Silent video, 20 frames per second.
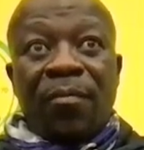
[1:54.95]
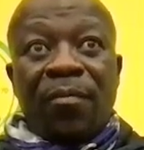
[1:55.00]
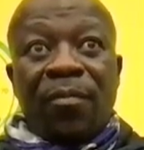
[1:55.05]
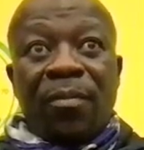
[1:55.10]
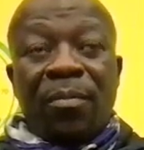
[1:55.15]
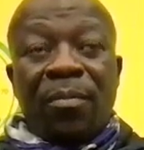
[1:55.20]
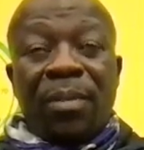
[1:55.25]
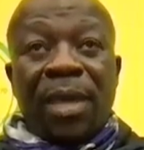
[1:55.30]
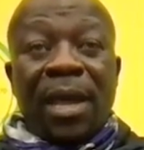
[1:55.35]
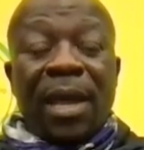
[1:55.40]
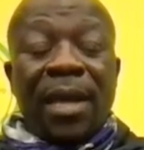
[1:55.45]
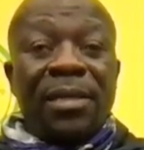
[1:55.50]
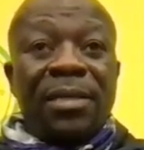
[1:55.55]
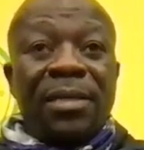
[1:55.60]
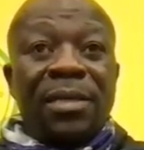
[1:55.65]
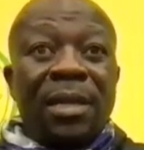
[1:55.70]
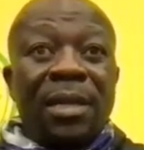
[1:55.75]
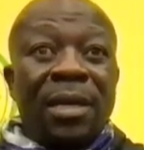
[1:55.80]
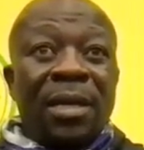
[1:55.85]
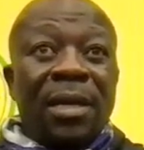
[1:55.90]
from
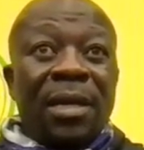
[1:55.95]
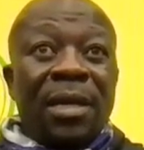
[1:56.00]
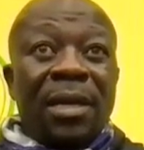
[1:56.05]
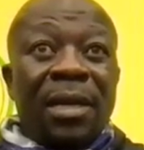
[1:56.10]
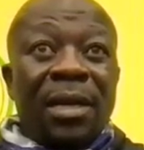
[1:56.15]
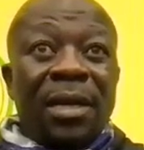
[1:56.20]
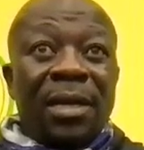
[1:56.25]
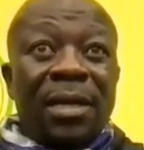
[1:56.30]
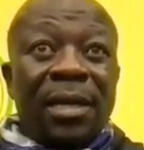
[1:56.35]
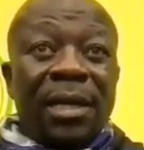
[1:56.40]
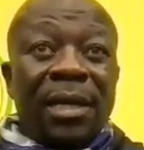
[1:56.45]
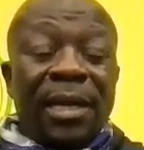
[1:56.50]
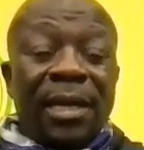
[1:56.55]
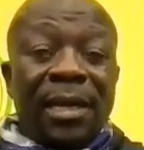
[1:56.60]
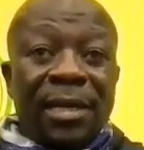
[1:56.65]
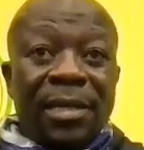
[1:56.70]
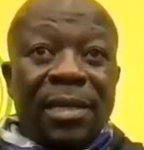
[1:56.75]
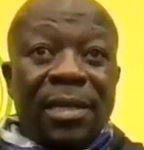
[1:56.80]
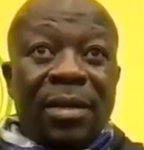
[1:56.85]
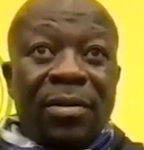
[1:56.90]
behind and get
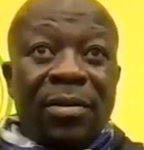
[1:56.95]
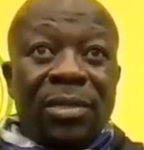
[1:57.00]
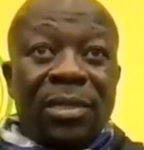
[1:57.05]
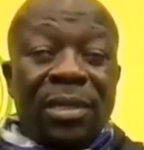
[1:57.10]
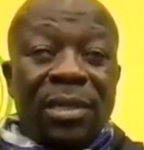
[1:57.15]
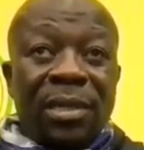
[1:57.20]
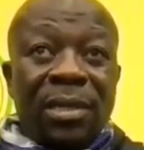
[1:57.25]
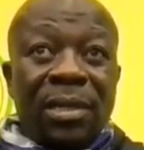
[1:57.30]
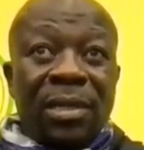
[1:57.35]
a result.